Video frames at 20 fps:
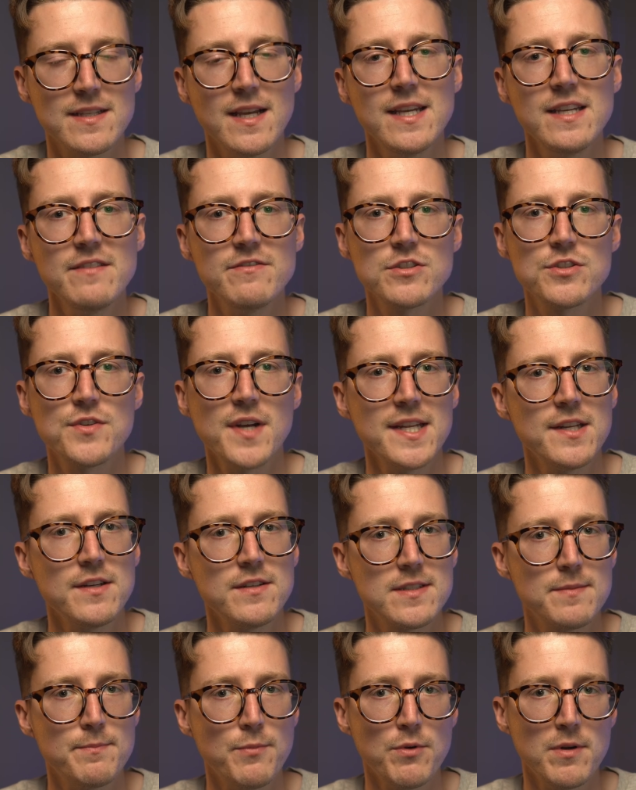I even tried out
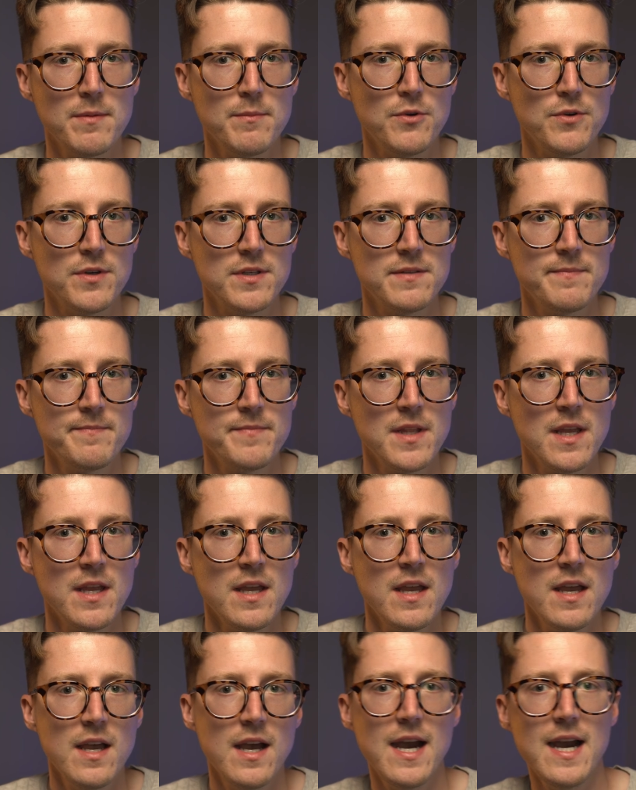sport mode.
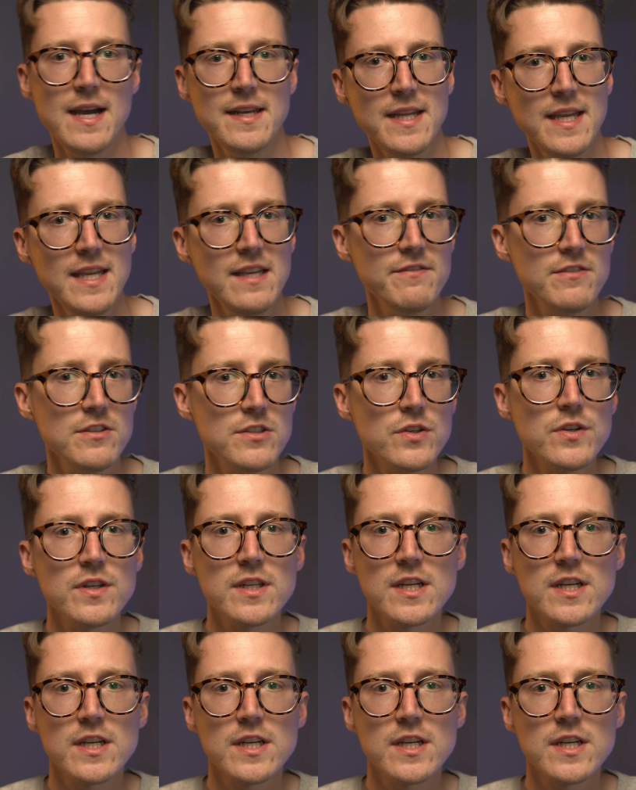And even doing